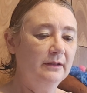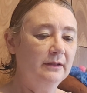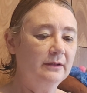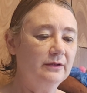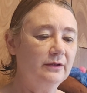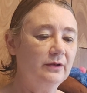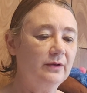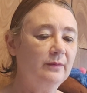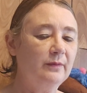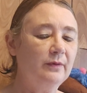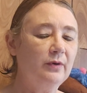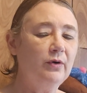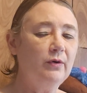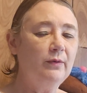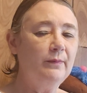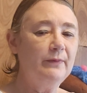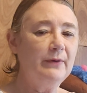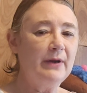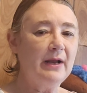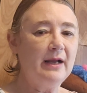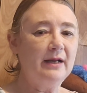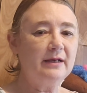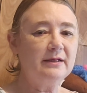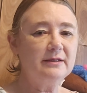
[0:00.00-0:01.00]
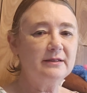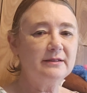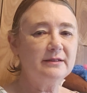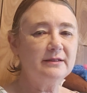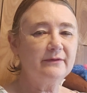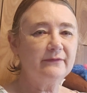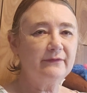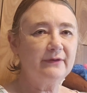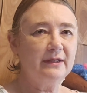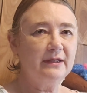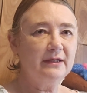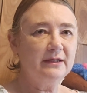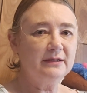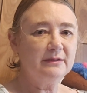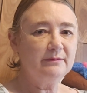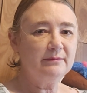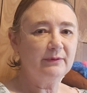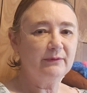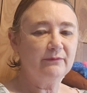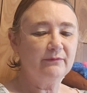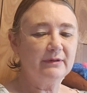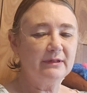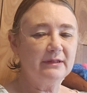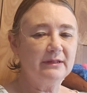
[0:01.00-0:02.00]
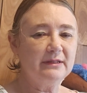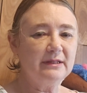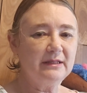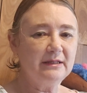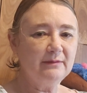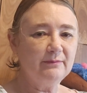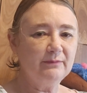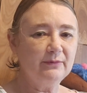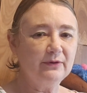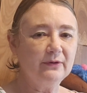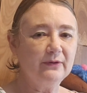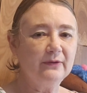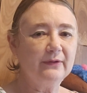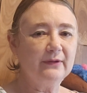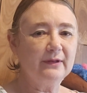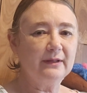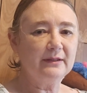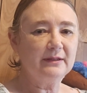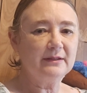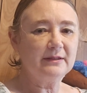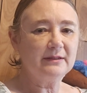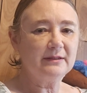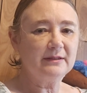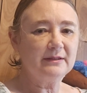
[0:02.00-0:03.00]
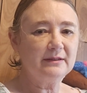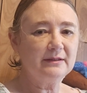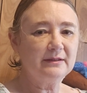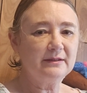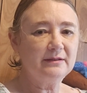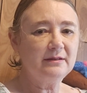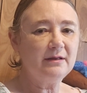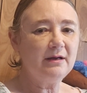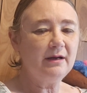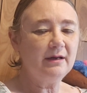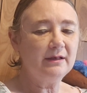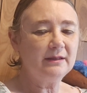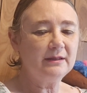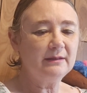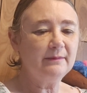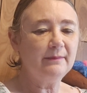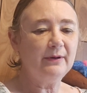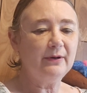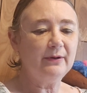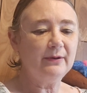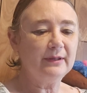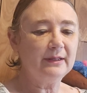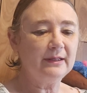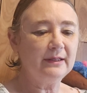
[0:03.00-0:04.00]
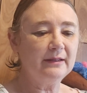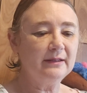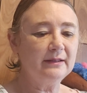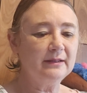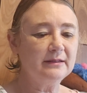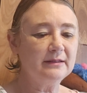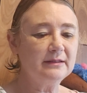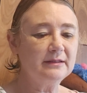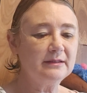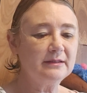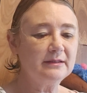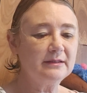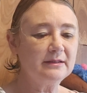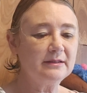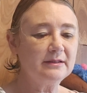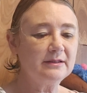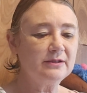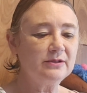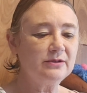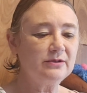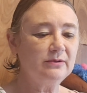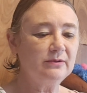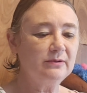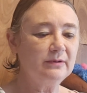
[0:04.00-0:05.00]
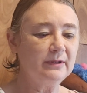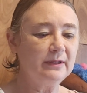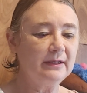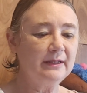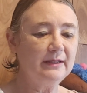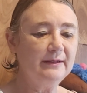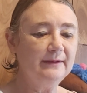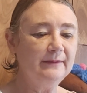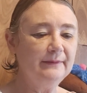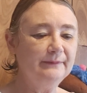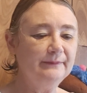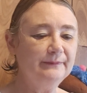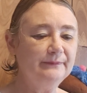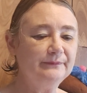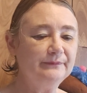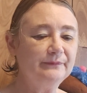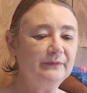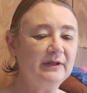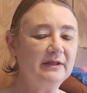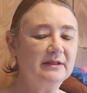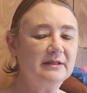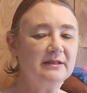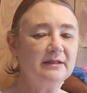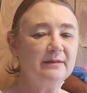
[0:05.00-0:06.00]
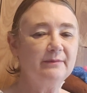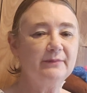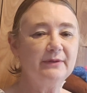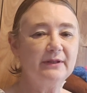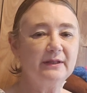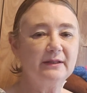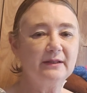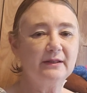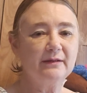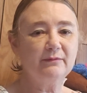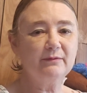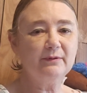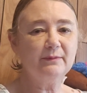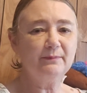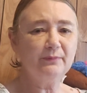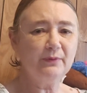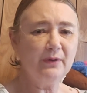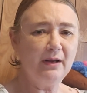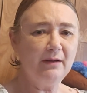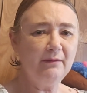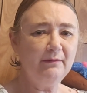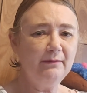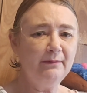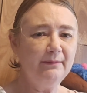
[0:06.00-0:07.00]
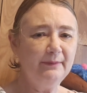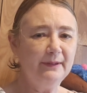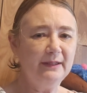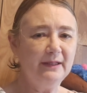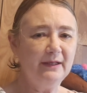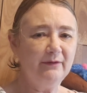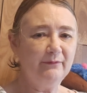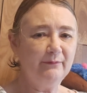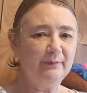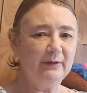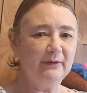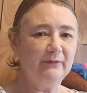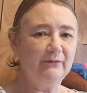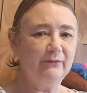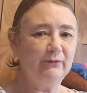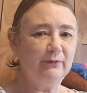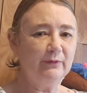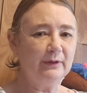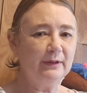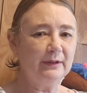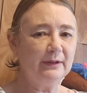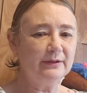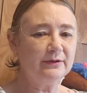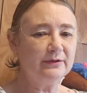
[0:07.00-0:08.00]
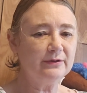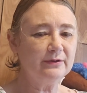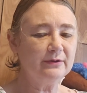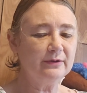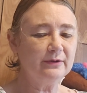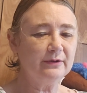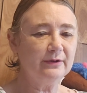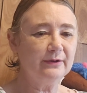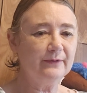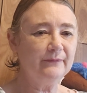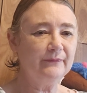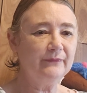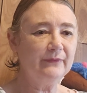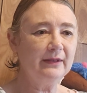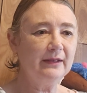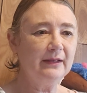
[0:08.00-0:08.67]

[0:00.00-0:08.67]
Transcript: the whole practice of kinsman redeemer that's talked about in this story is something that would probably have been foreign to her.